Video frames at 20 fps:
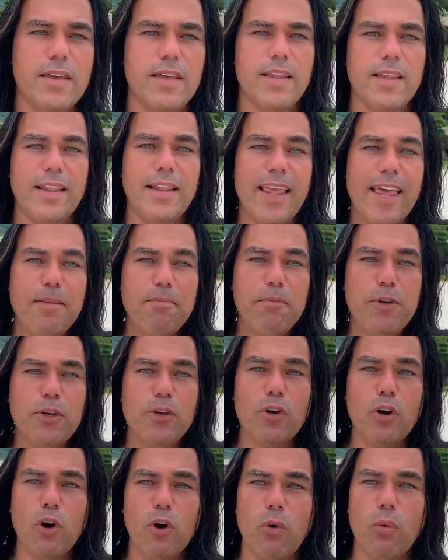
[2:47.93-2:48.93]
let me
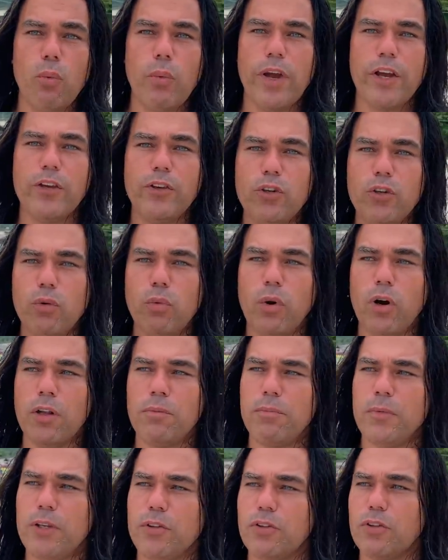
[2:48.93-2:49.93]
know where you want
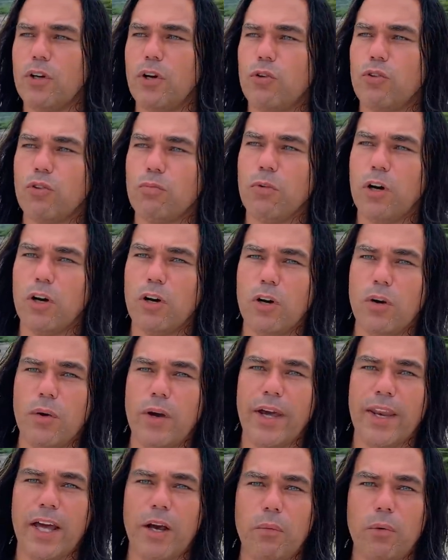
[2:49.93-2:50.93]
me to go tomorrow
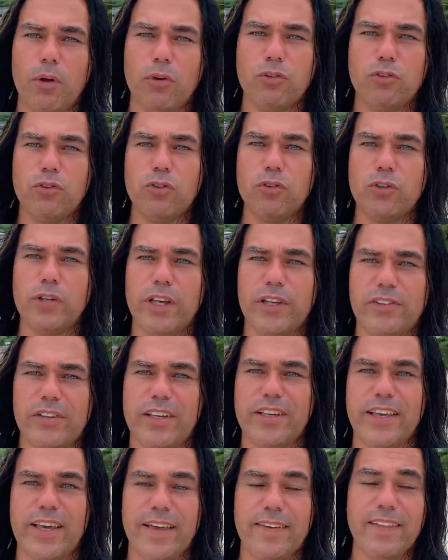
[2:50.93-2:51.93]
and I will do this
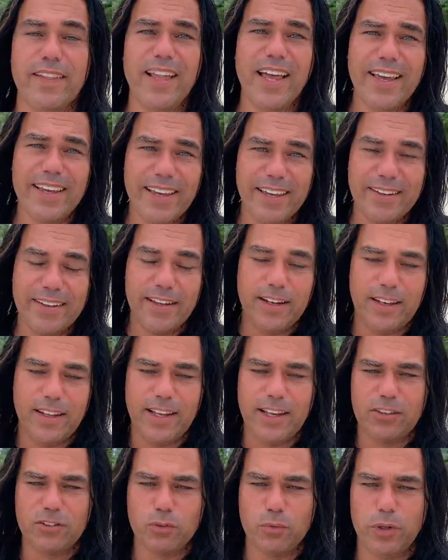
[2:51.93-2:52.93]
again like I did
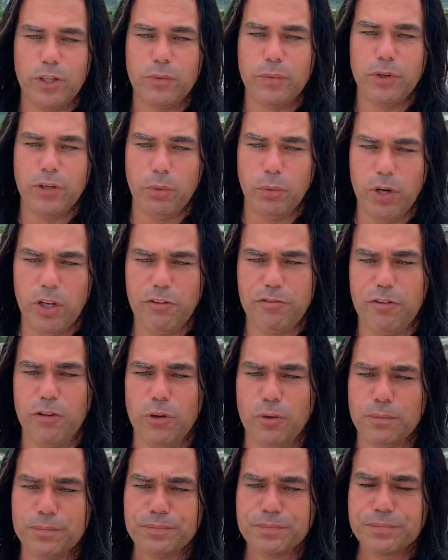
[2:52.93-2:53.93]
last week with the
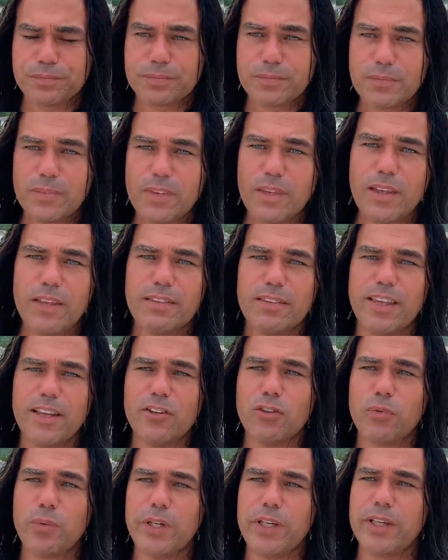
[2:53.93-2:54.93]
waterfall
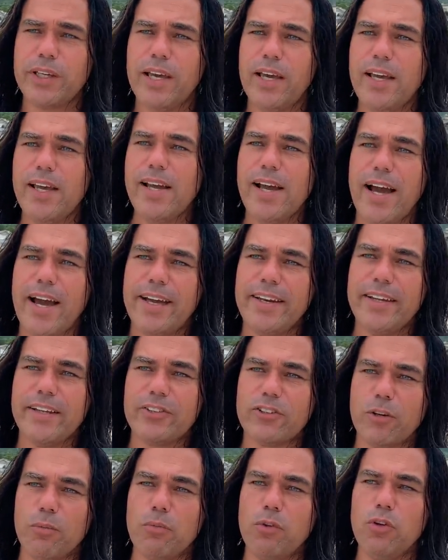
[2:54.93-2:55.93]
this week I need
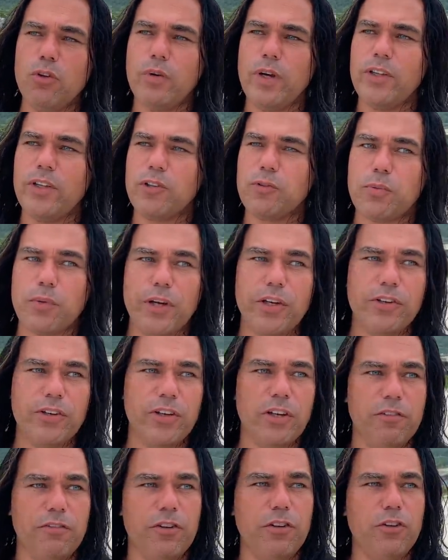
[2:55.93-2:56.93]
some new inspiration
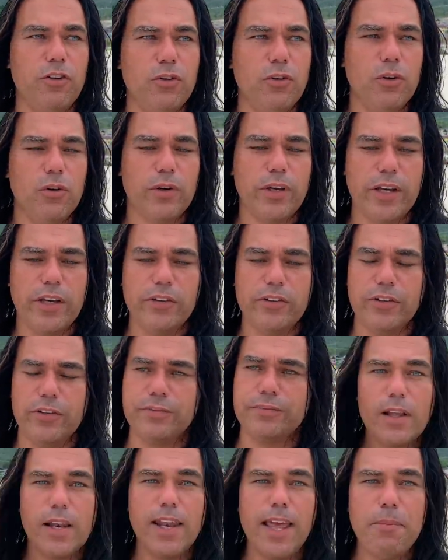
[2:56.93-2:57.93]
of a new location
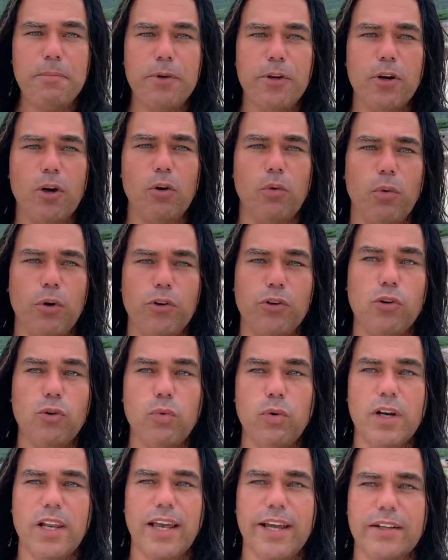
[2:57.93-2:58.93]
let me know what you
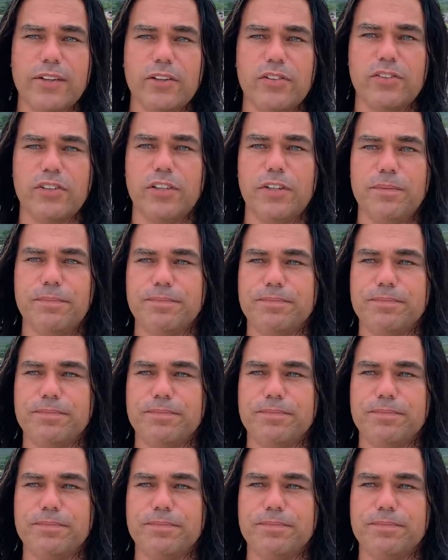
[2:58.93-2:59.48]
would like to see